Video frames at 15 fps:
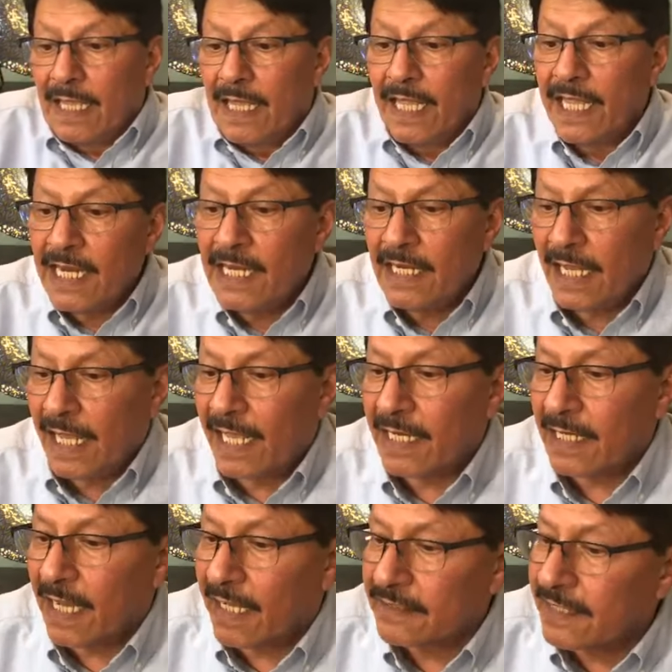In an
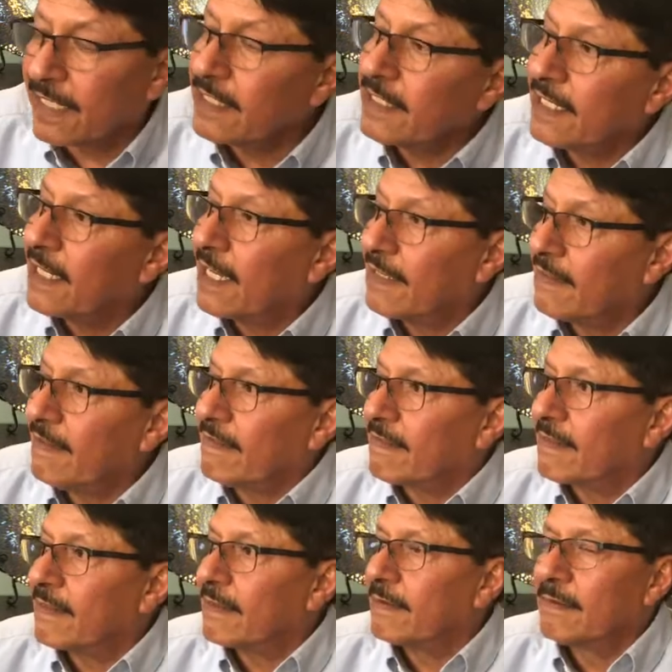authentic
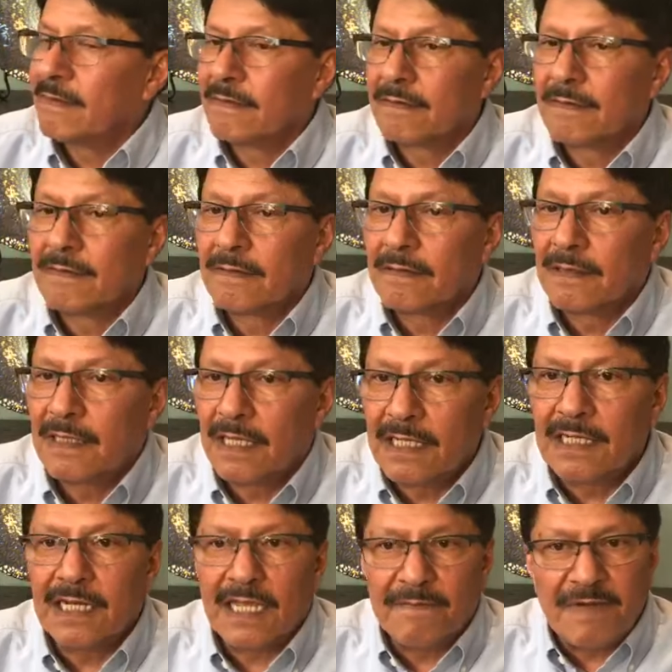hadith
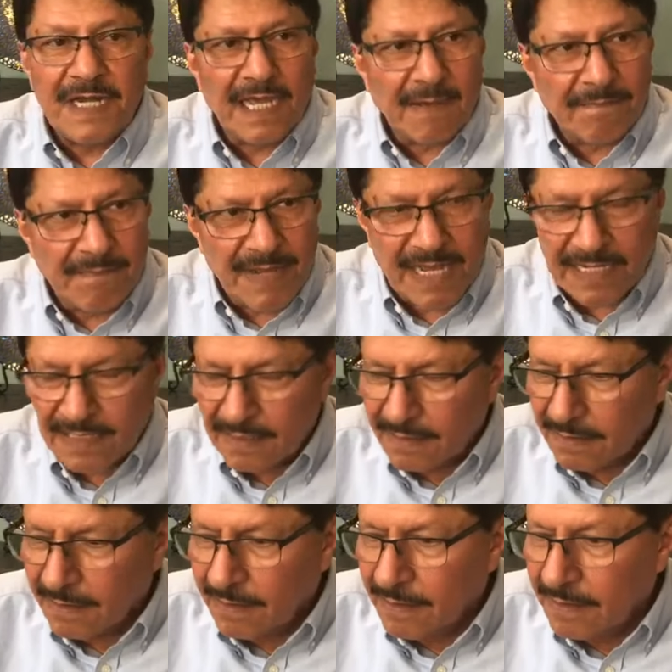in Ibn Habban,
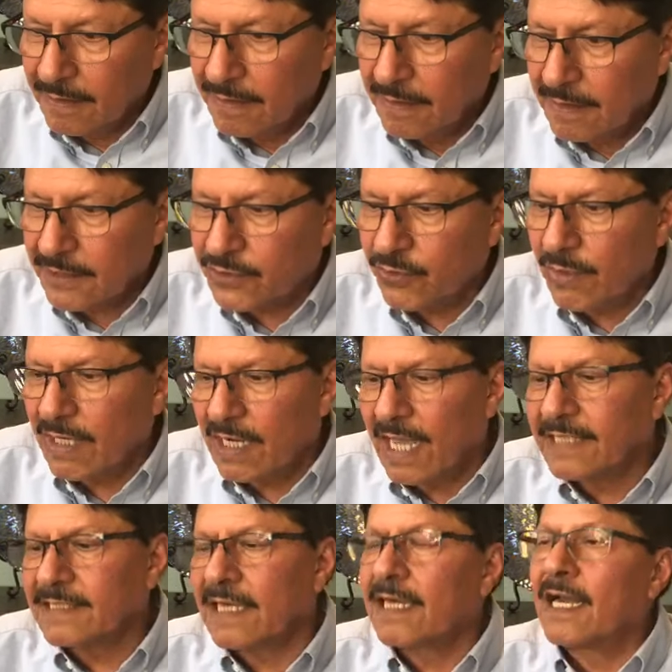Rasulullah
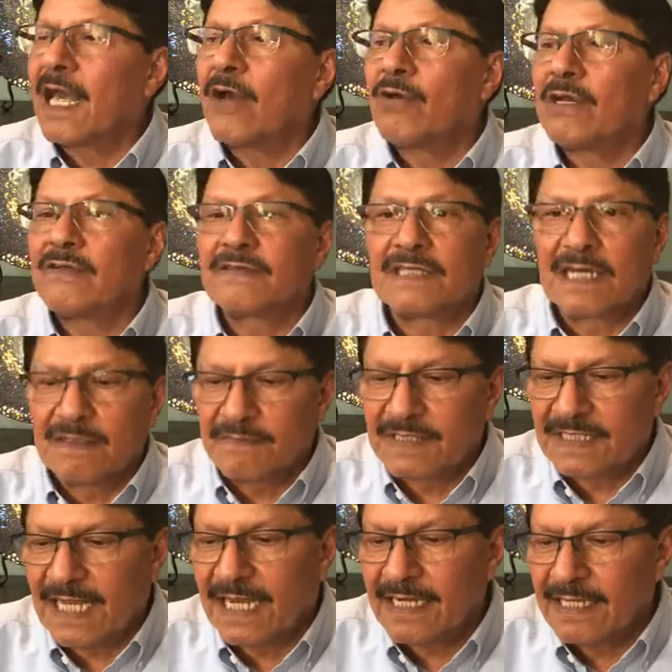sallallahu alayhi wasallam
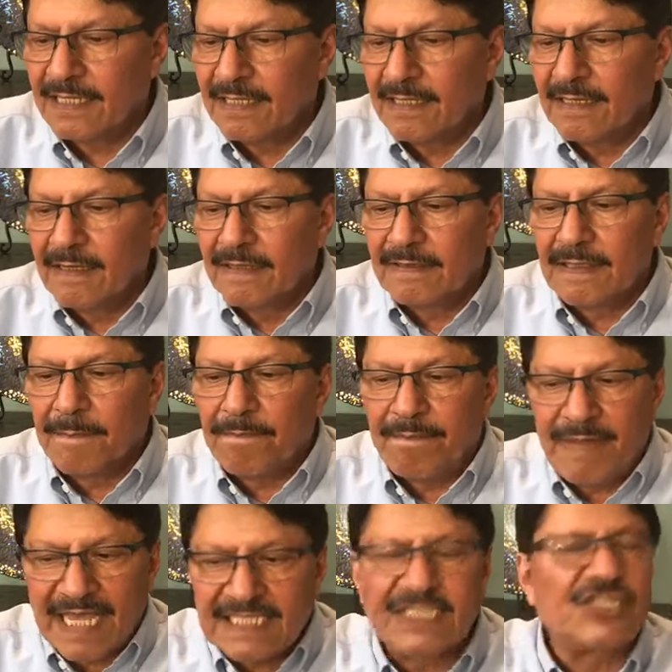said, the
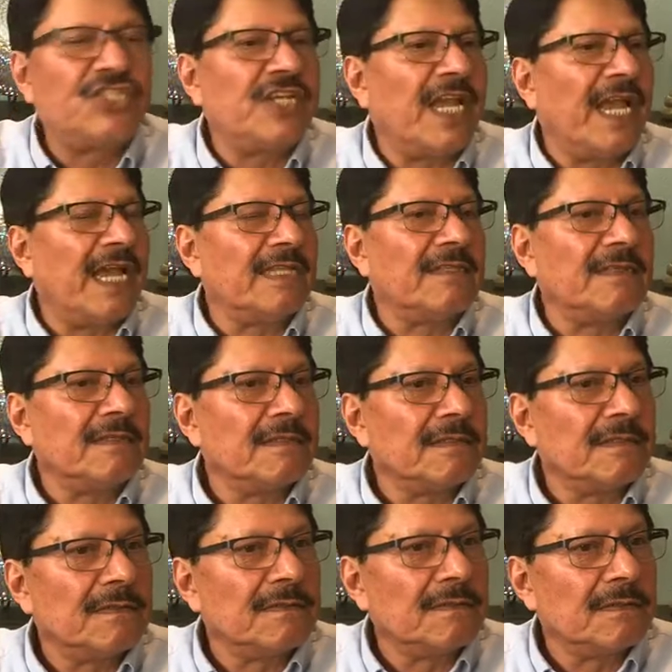best jihad,
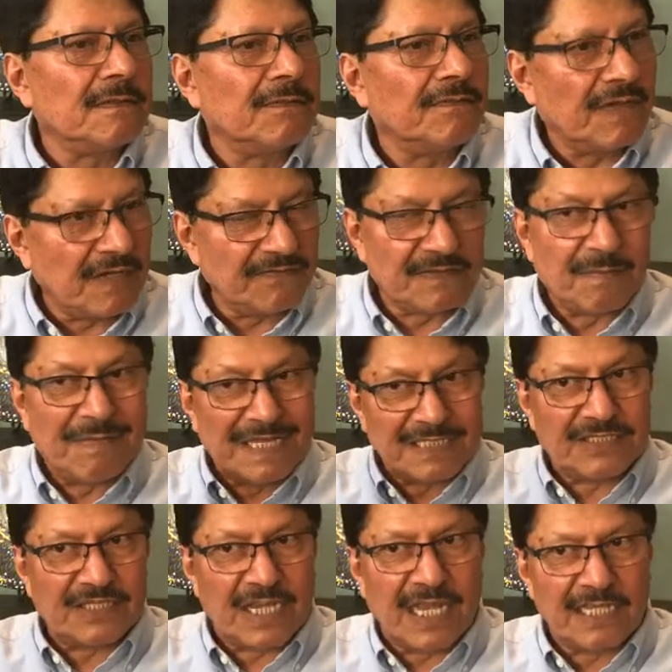one of the
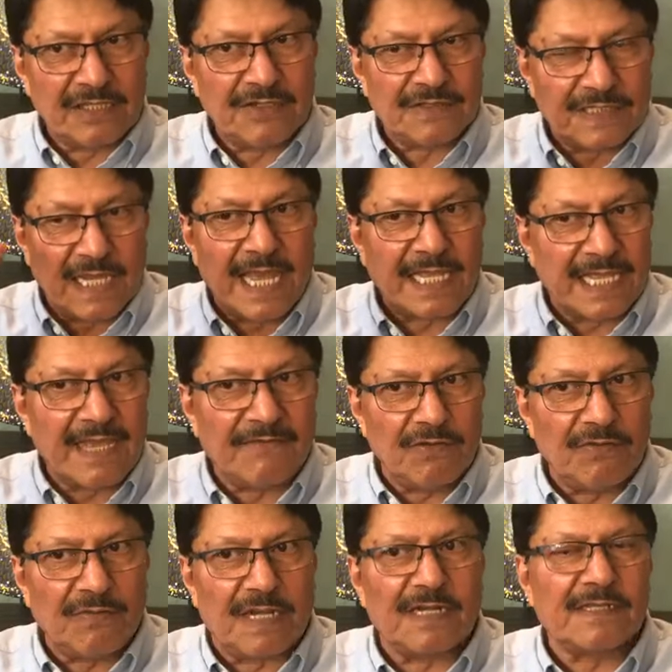best jihad, you see I gave
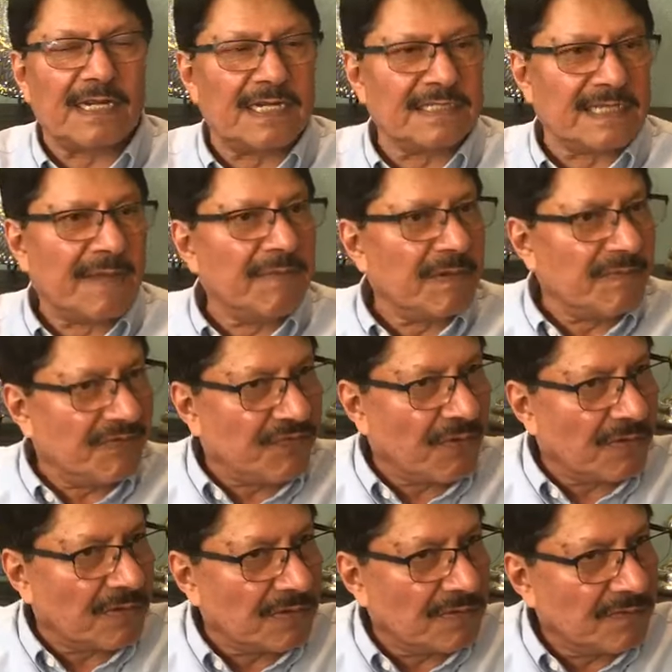you another example
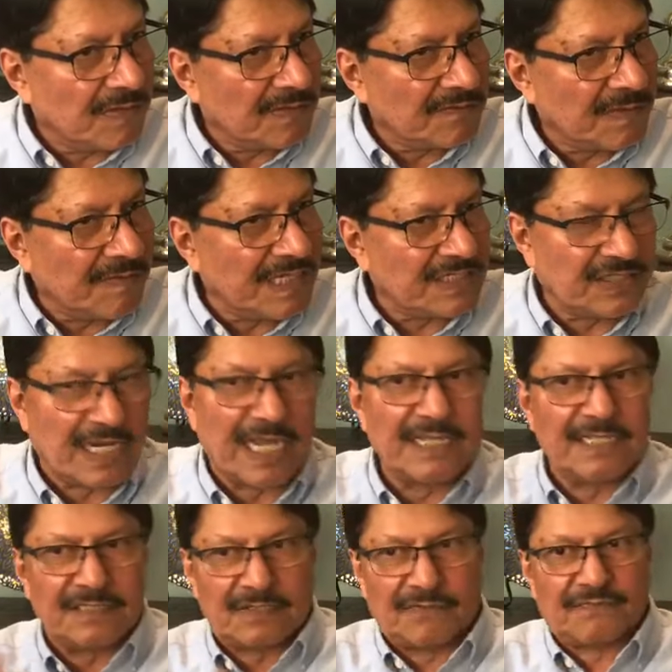before, one of the best jihad
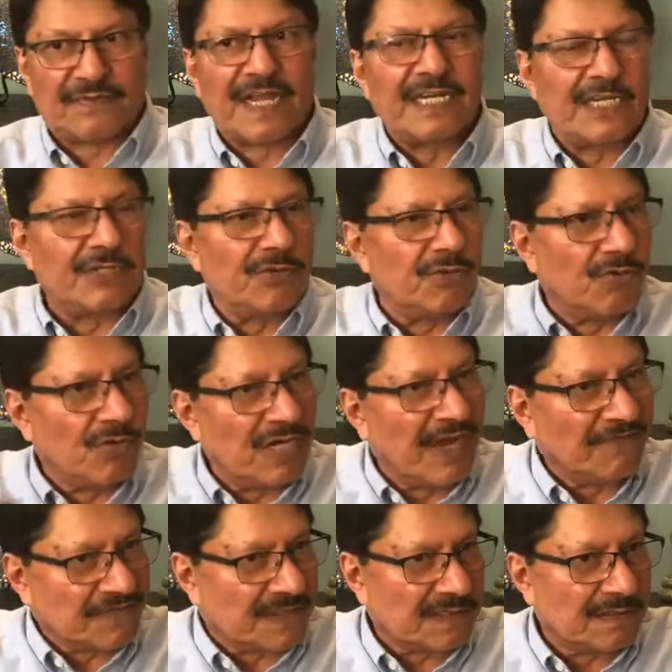is fighting your own
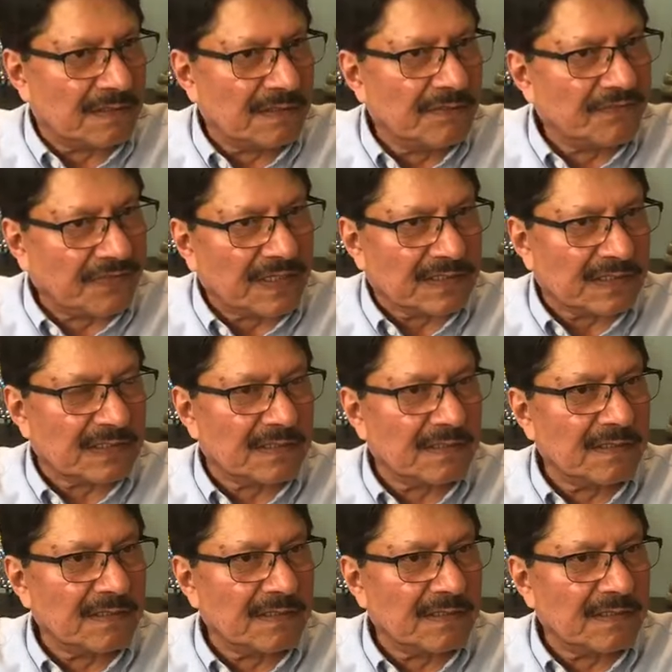nafs first.